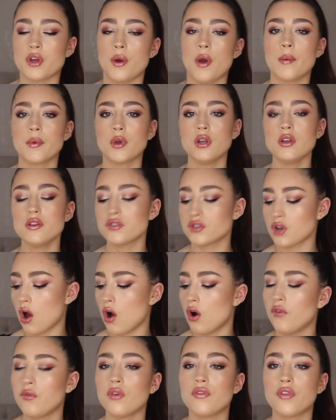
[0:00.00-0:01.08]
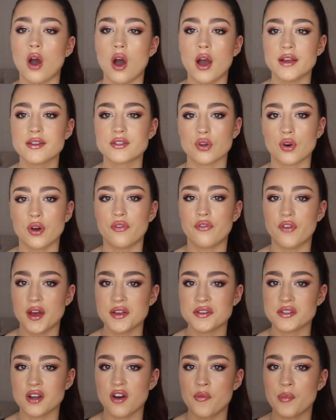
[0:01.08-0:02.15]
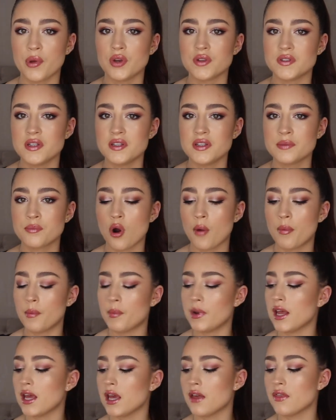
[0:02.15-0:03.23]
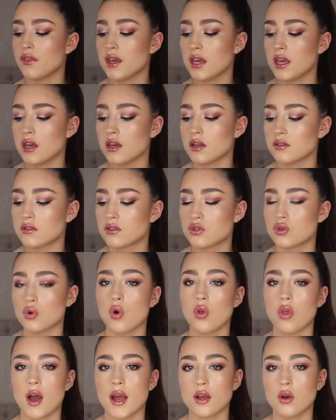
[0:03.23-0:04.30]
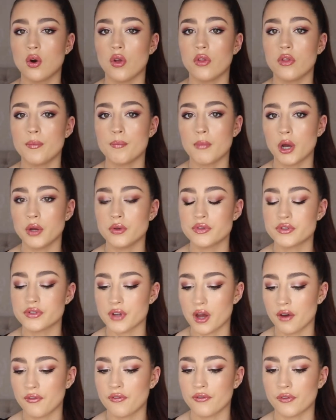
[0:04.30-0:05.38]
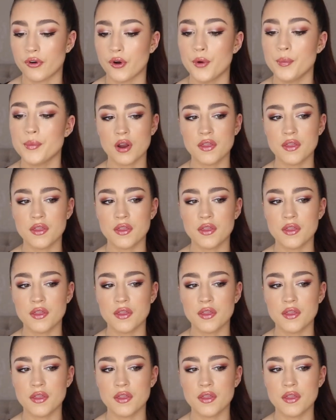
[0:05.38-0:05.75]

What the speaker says: So I'm going to start off with the I Saw It First stuff because this is probably the store that I got the most stuff from.